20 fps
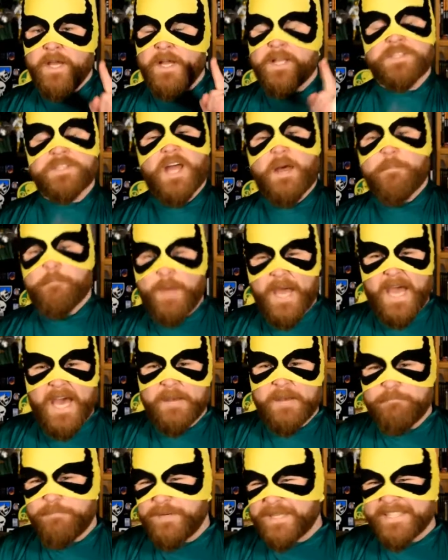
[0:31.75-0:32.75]
It's not
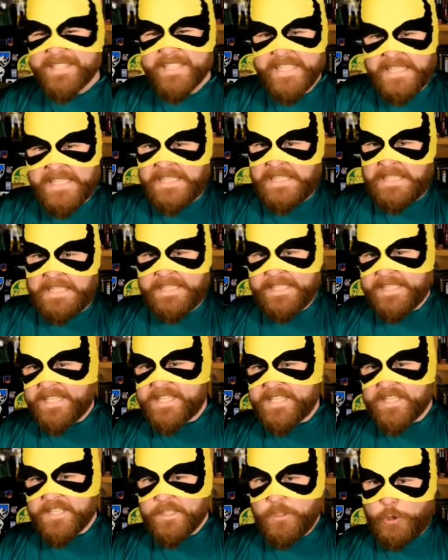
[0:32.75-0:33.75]
bad, but it
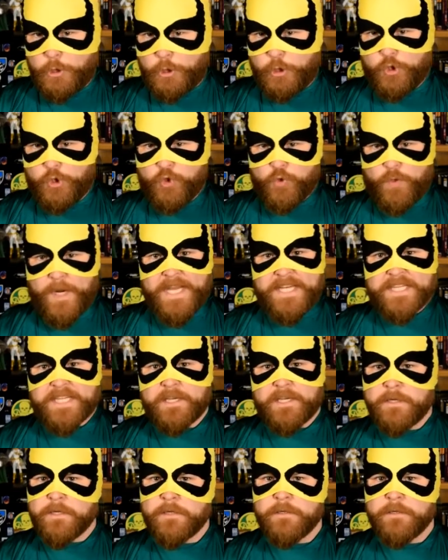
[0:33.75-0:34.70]
isn't great.